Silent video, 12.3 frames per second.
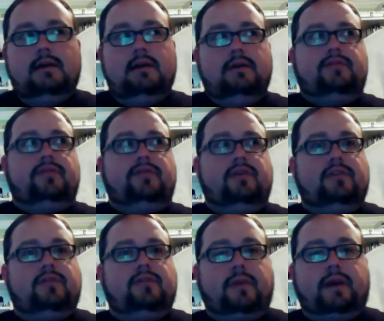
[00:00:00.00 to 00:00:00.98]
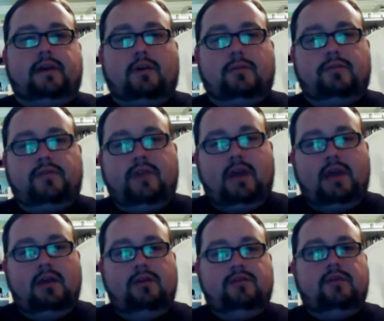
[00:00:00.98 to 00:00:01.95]
since my GURPS
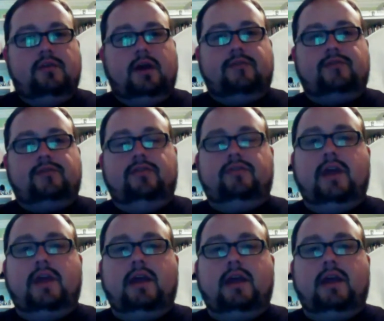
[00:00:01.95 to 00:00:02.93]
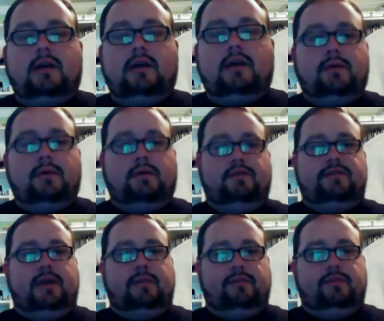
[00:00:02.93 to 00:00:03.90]
days, after seeing a couple of
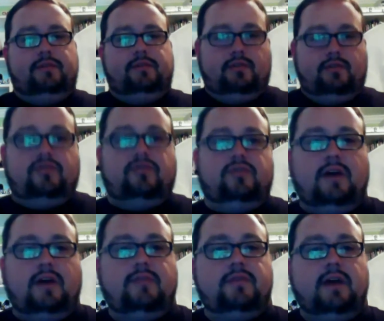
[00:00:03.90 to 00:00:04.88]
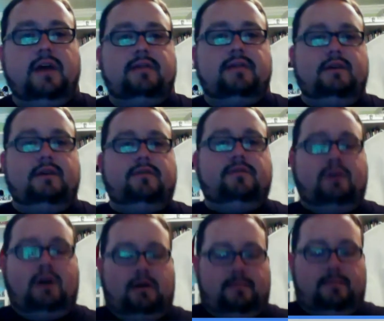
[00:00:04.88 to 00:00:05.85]
the GMs do stuff like this.
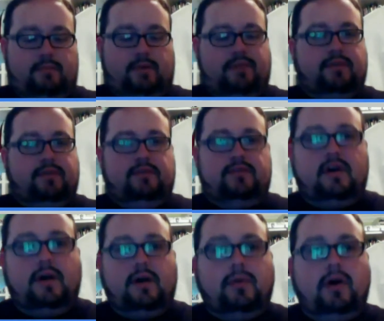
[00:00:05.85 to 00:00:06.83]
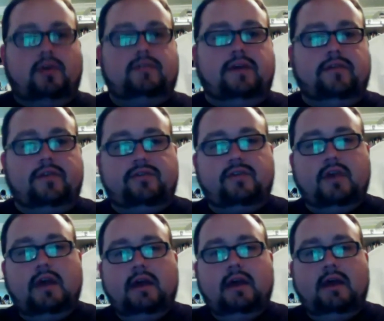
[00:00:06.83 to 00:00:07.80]
My friends Paul Tevis
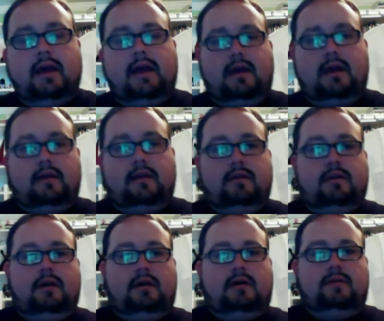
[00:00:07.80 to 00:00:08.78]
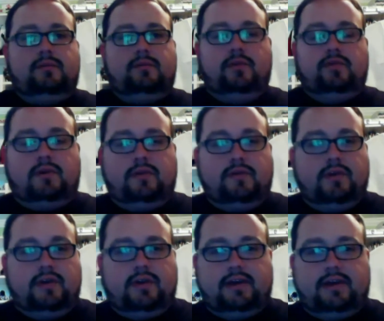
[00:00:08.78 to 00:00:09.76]
and who was one of
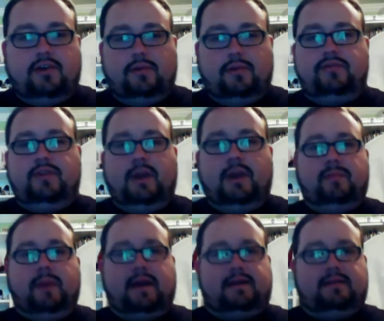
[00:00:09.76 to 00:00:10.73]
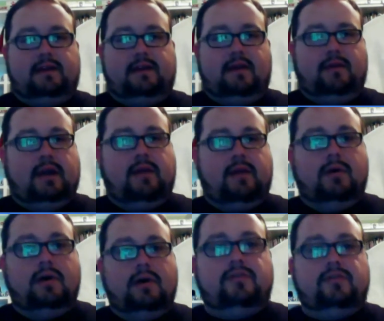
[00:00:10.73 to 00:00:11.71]
the like GURPS GMs back in the day when I
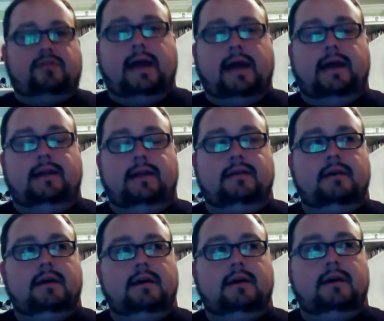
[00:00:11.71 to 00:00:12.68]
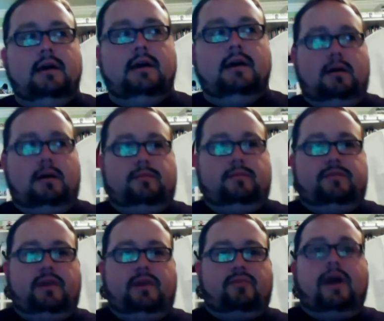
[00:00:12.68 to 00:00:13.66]
was, and
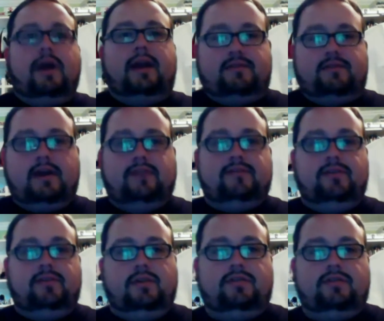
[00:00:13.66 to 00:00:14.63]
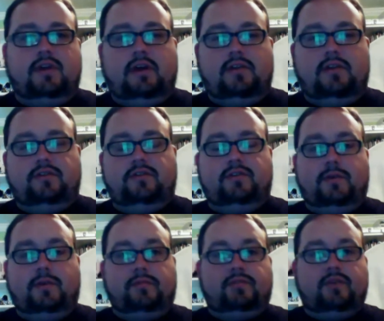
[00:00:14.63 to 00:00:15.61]
seeing Brian Iskop do this in other
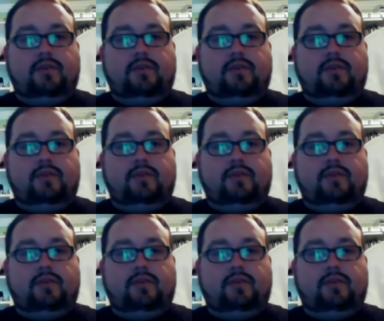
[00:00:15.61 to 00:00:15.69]
systems.